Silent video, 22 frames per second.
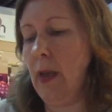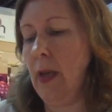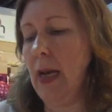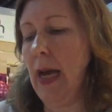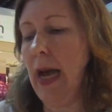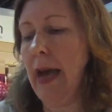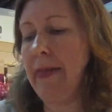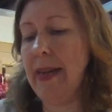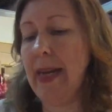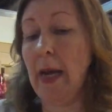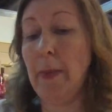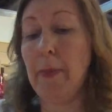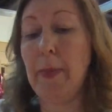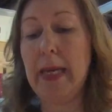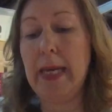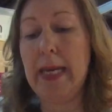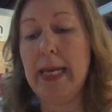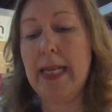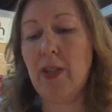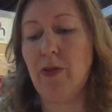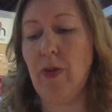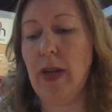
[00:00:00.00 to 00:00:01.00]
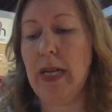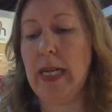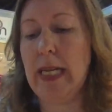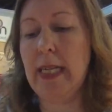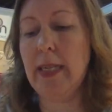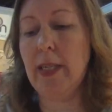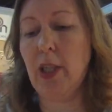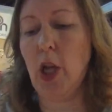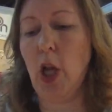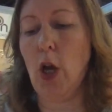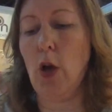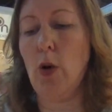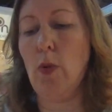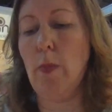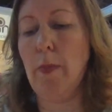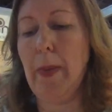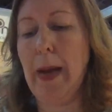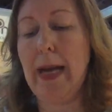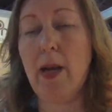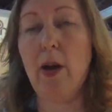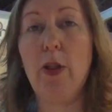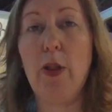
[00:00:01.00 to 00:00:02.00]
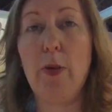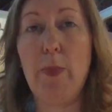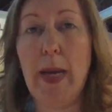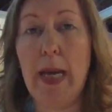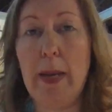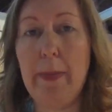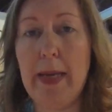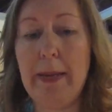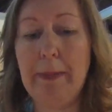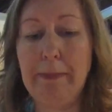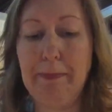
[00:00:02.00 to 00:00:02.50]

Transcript: And the nappy is ready to go back on the baby.